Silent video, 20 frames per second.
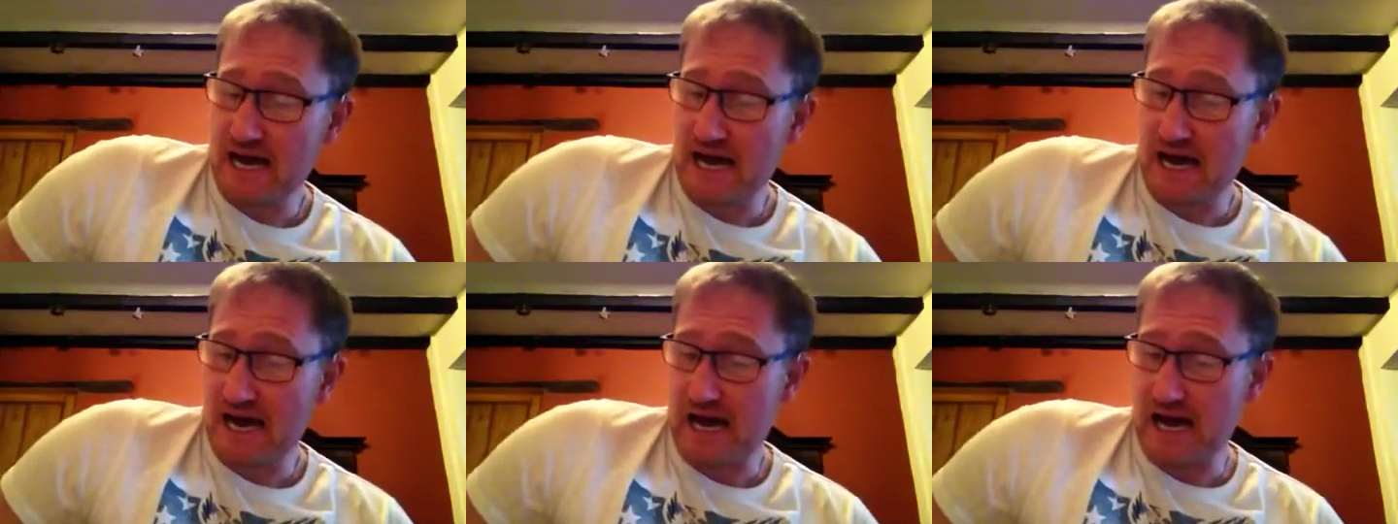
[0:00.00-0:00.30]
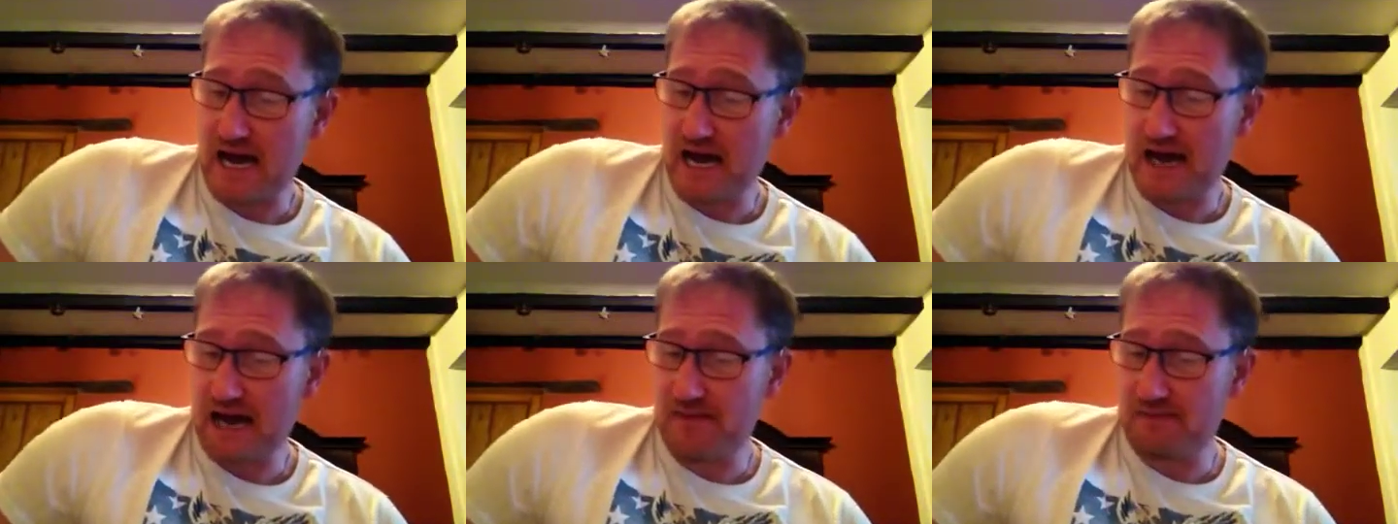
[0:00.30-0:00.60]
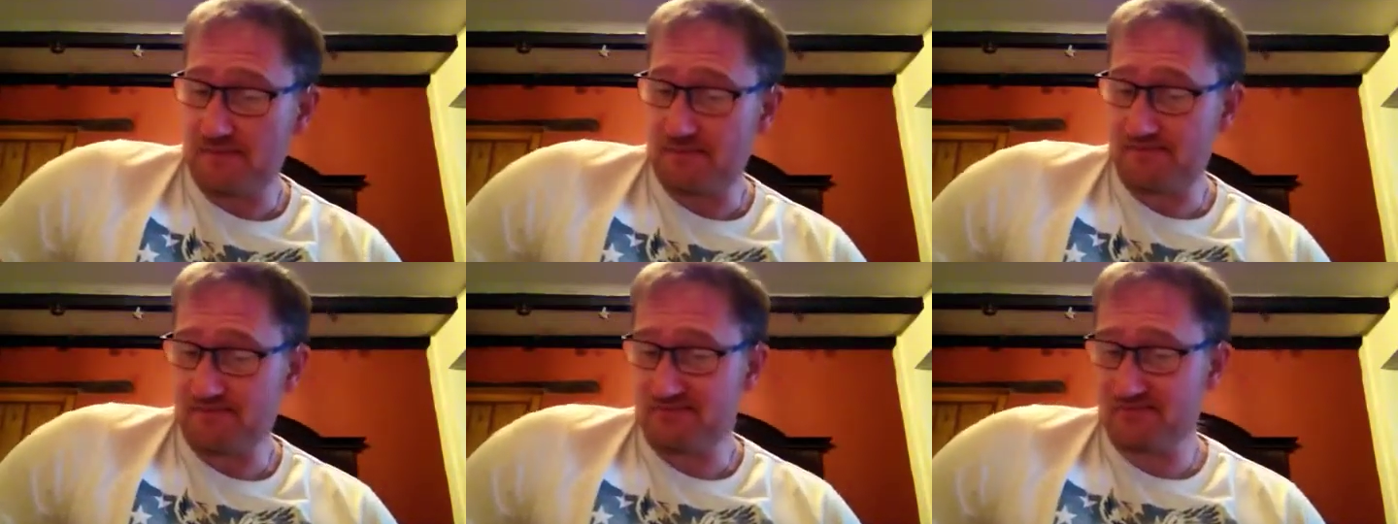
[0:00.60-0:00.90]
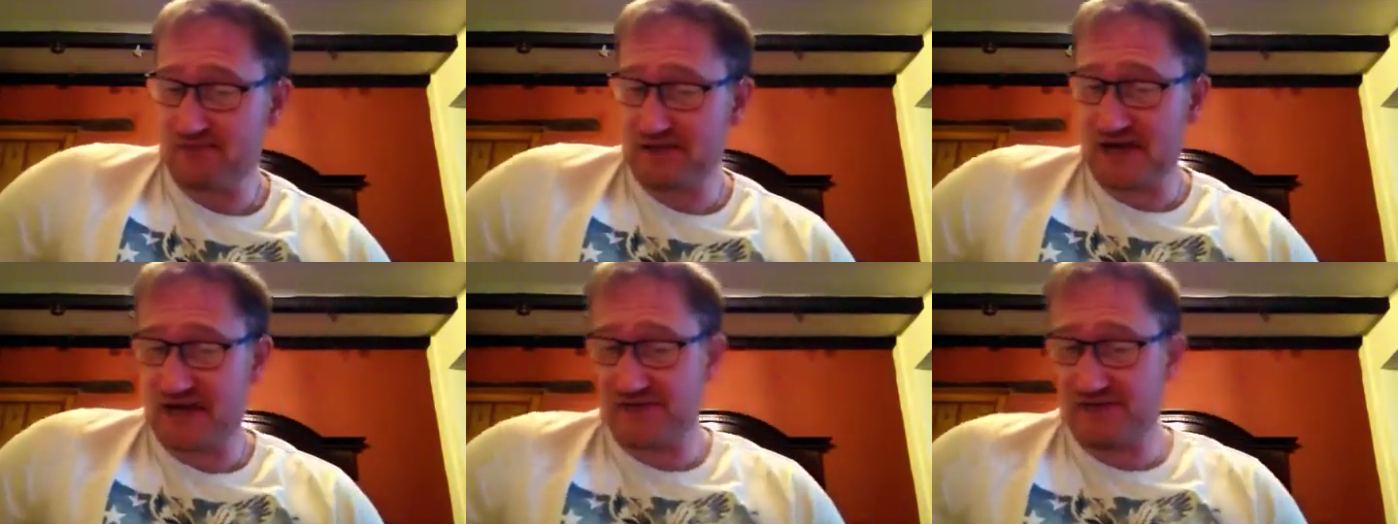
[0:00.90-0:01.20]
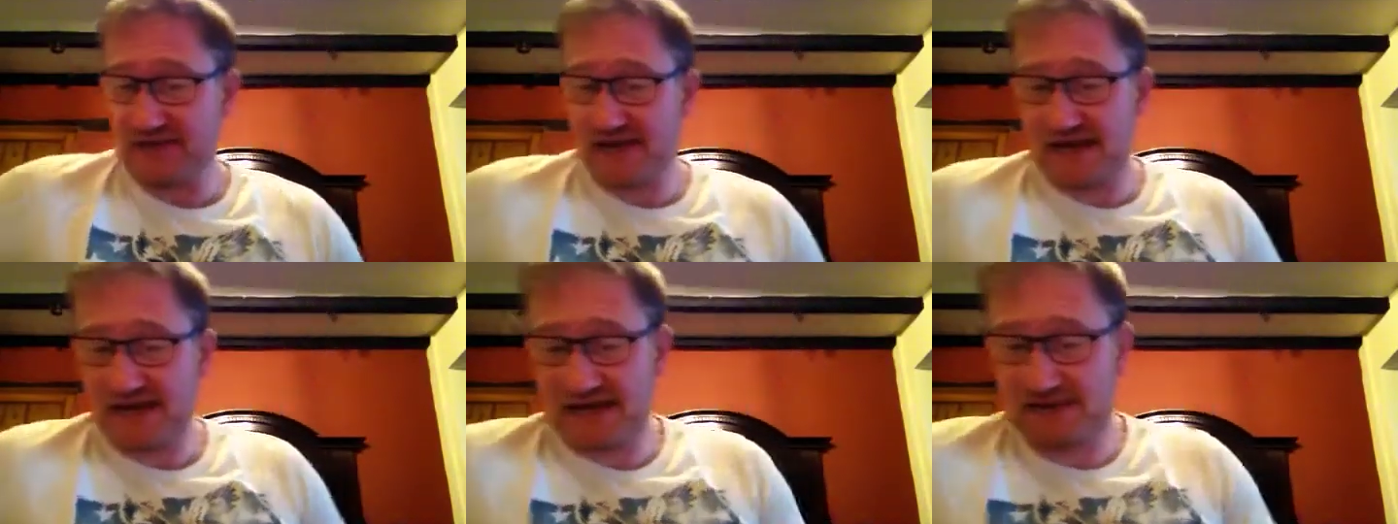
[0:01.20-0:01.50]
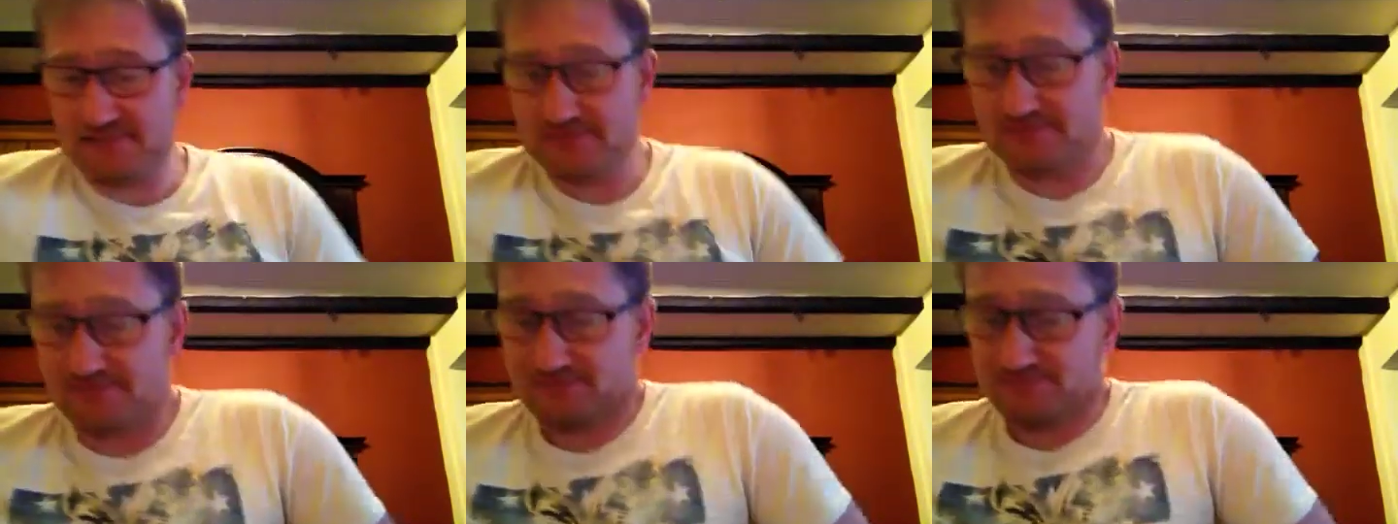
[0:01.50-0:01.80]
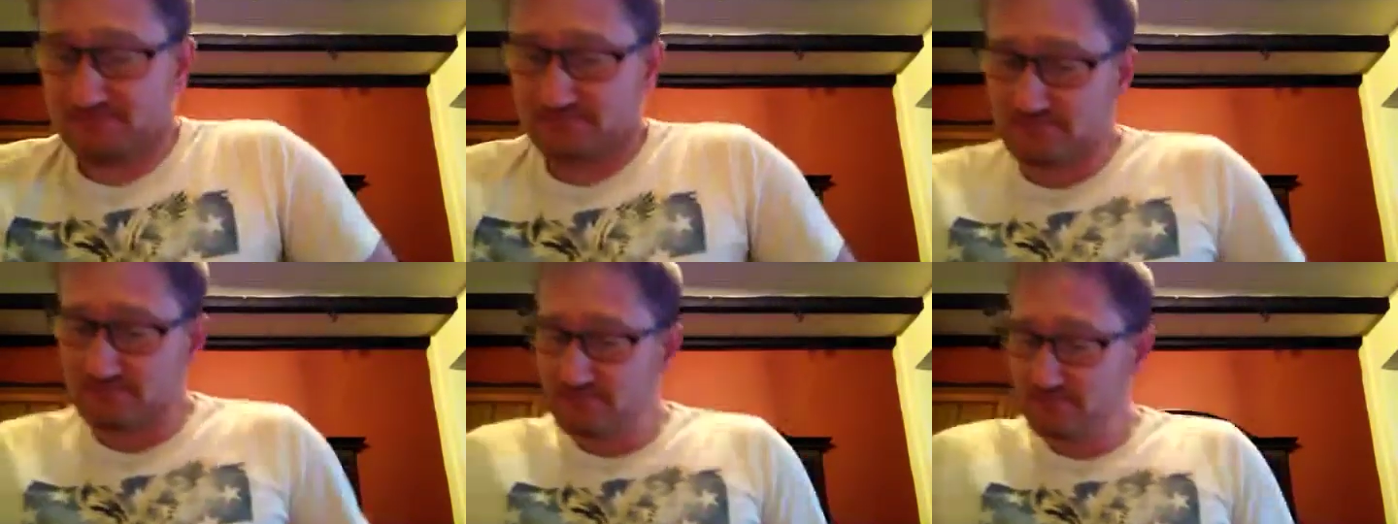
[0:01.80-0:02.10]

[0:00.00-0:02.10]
And then